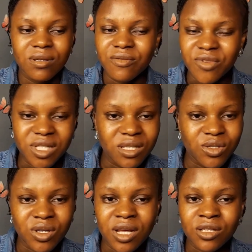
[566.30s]
visit each
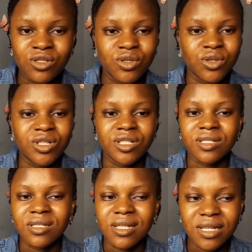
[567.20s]
other's
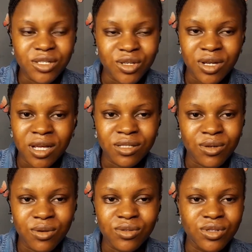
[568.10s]
churches, learn each other's
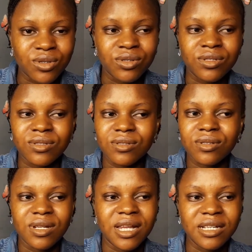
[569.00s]
cultures,
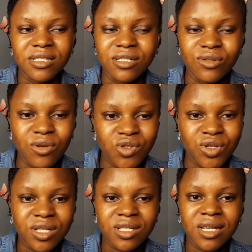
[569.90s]
learn the
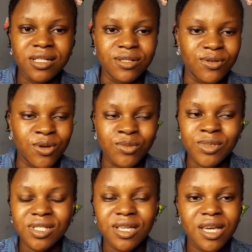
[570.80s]
doctrines, learn the
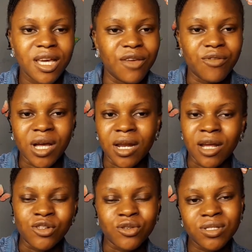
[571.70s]
norms. If you can
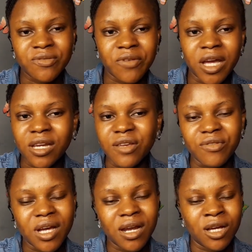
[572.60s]
adjust, fine. If you
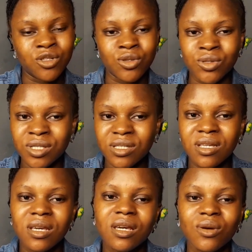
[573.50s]
can adjust,
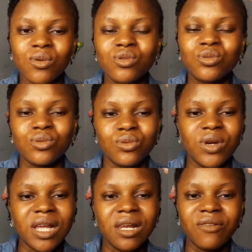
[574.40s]
go to
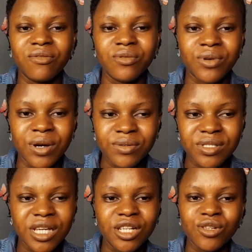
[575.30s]
a level ground,
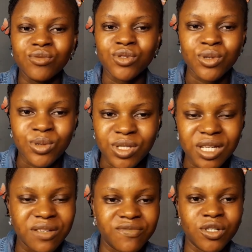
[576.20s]
a new church, a
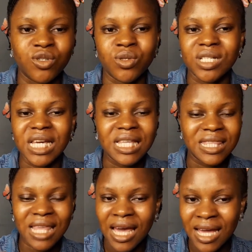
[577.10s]
different church
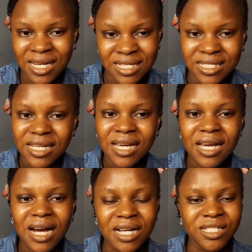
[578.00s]
entirely,
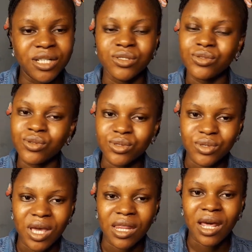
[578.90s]
and then grow
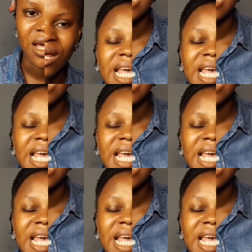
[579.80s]
together.